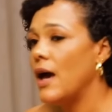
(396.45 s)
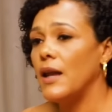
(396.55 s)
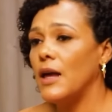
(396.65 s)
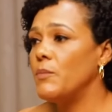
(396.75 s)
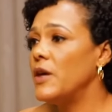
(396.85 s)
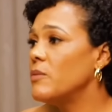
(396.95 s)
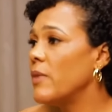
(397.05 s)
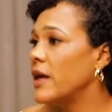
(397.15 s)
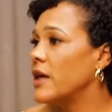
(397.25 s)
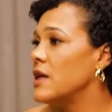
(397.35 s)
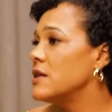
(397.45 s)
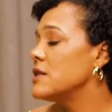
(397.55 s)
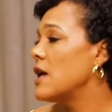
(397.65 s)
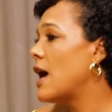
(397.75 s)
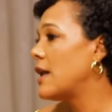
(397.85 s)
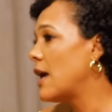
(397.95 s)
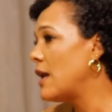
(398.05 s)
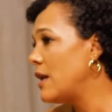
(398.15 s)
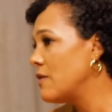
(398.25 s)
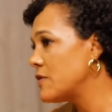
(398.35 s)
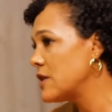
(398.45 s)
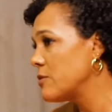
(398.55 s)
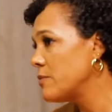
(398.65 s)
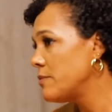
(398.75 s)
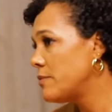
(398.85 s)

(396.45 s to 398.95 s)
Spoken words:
And I picked my kids and I left.